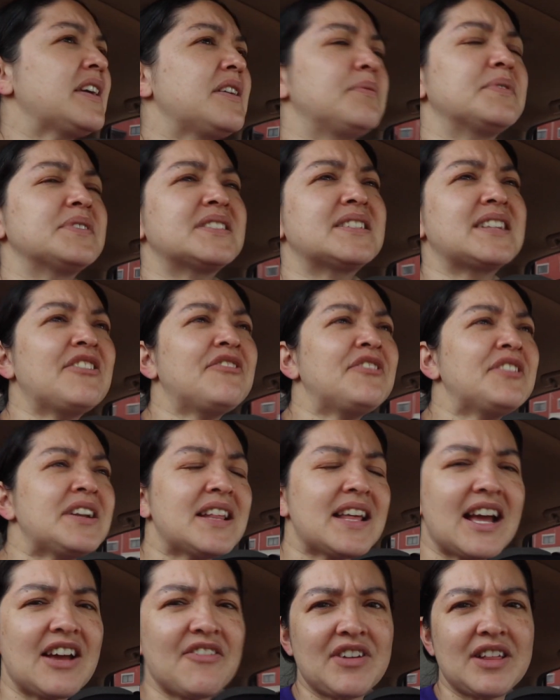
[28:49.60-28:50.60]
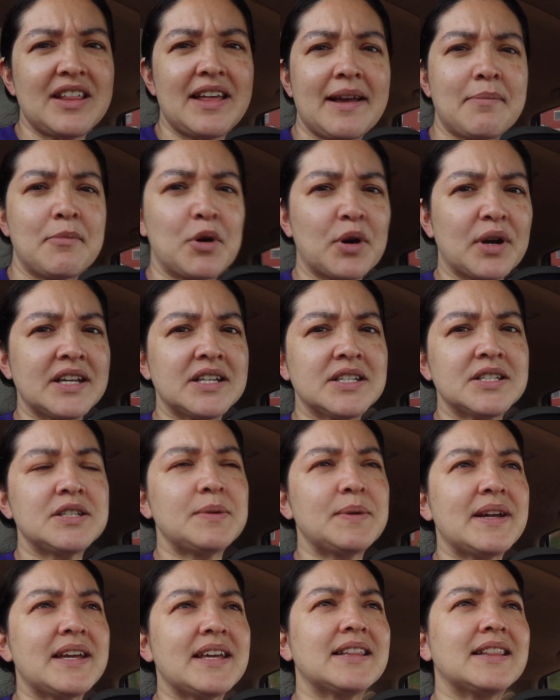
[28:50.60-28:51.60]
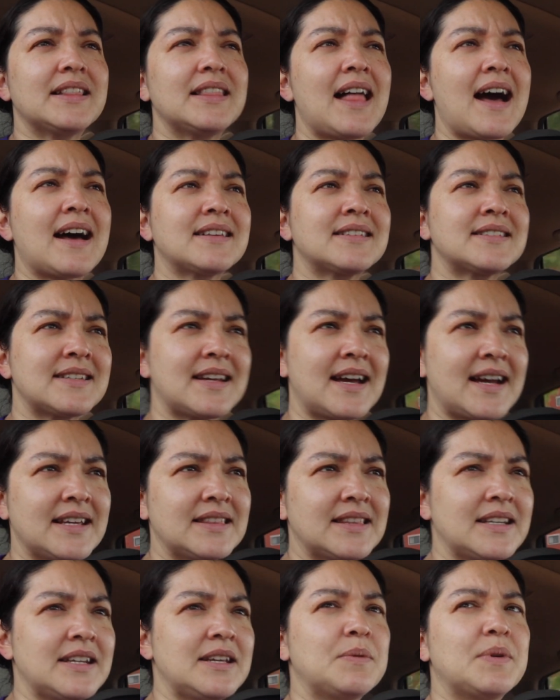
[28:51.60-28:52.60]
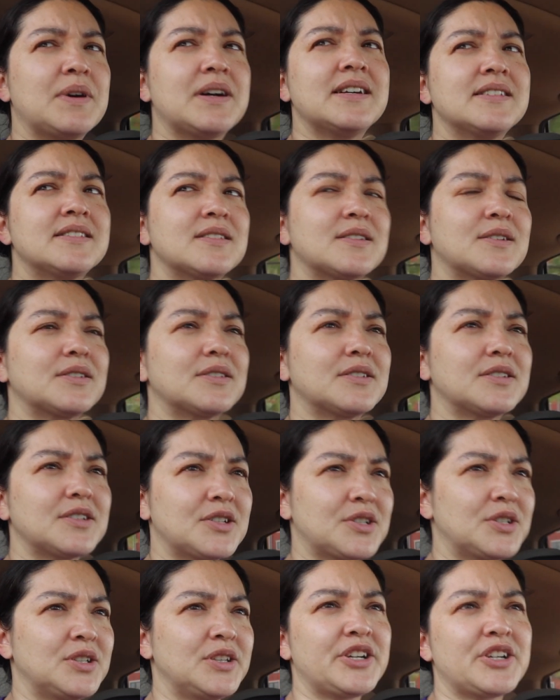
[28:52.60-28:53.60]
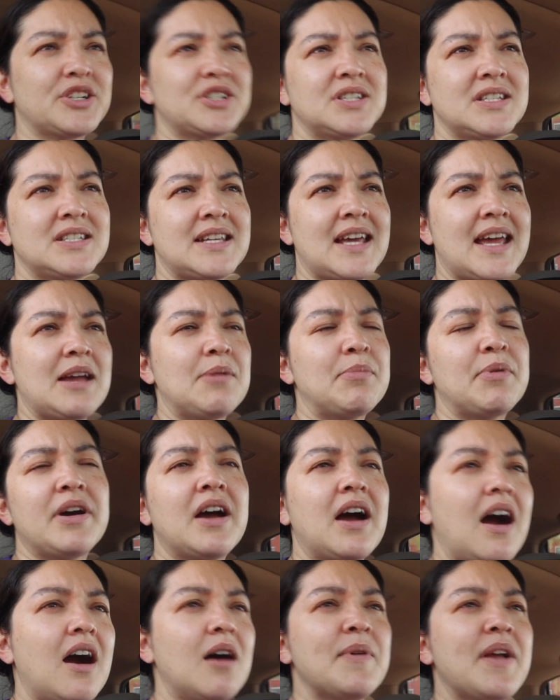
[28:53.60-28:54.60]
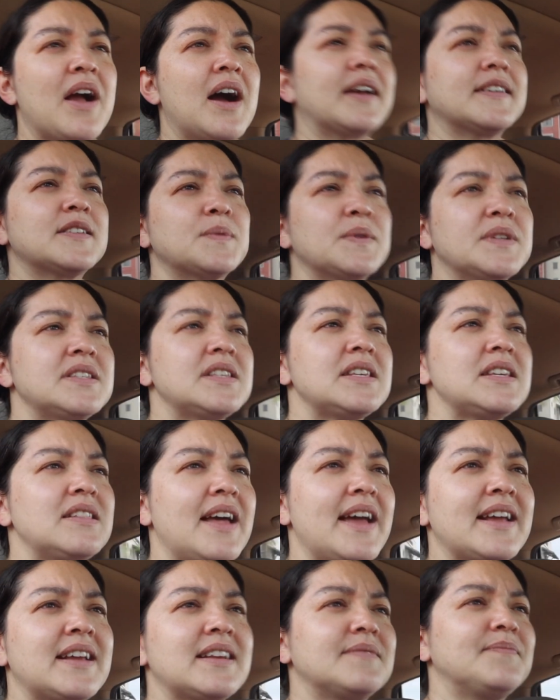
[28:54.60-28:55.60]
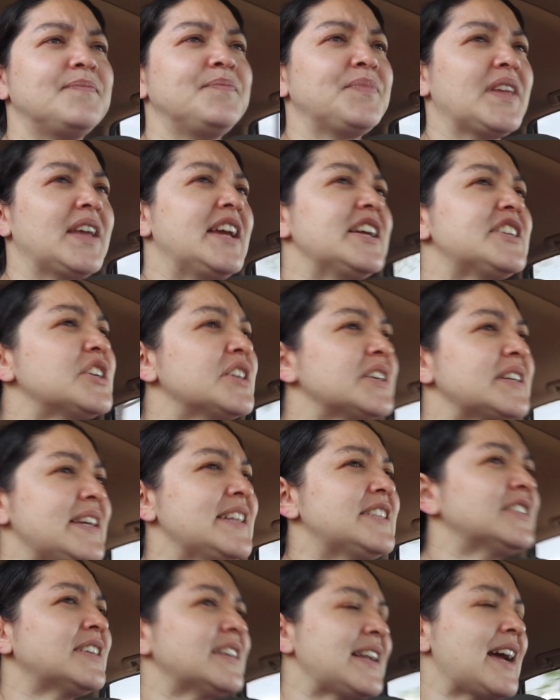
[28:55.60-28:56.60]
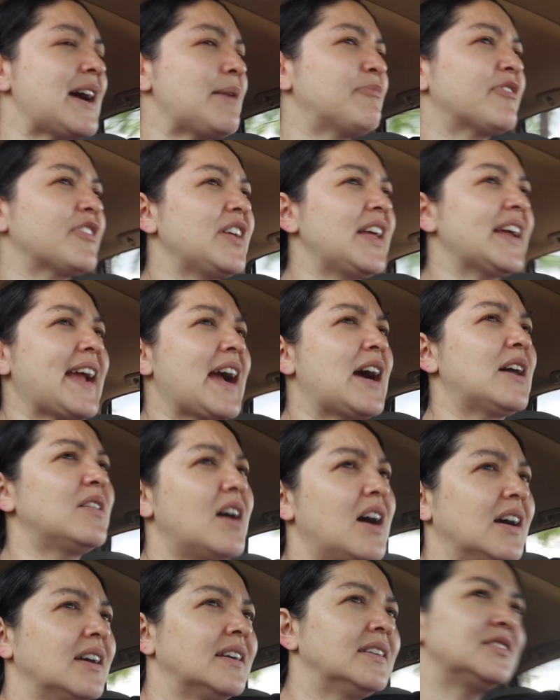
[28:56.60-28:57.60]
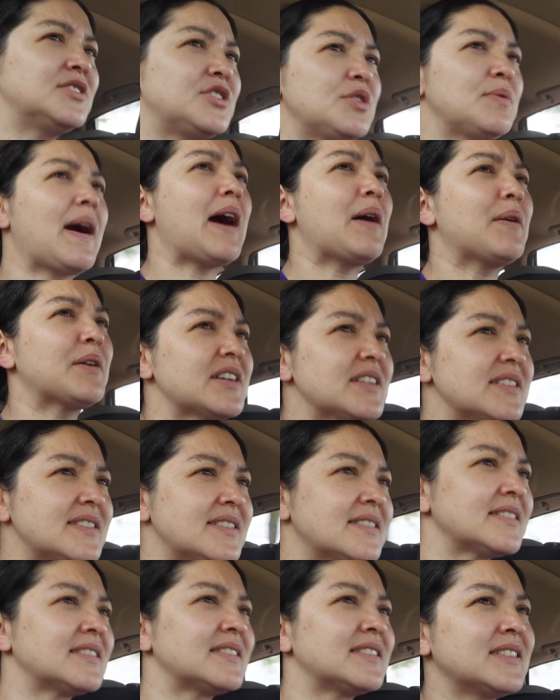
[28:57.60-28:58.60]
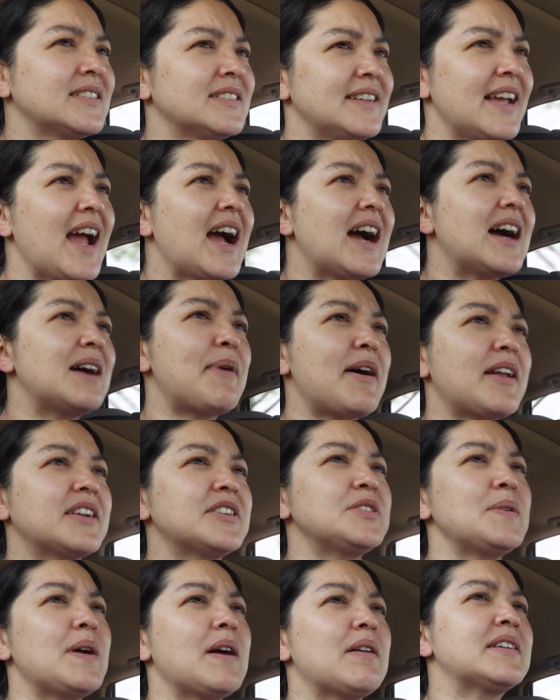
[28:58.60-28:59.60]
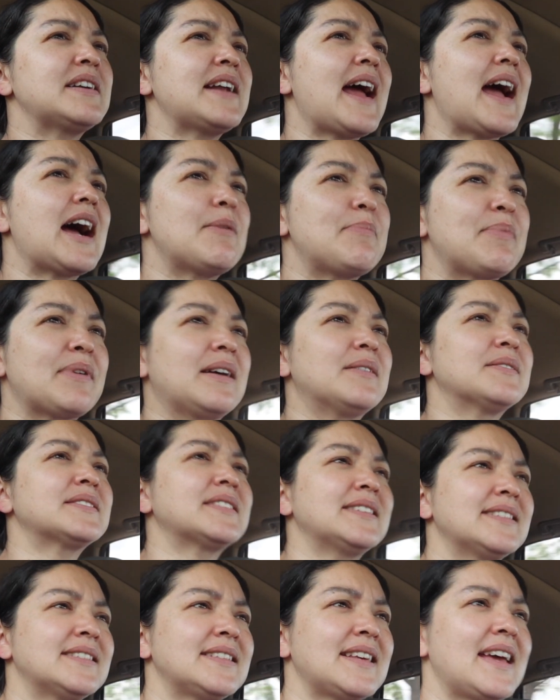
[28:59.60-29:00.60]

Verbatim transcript: He was definitely, I feel like, more into it last night than he was earlier today. But I'll be honest, once he like, he took a nap for like how long? 2 hours? 2 hours. Yeah, about a 2-hour nap. And I was going to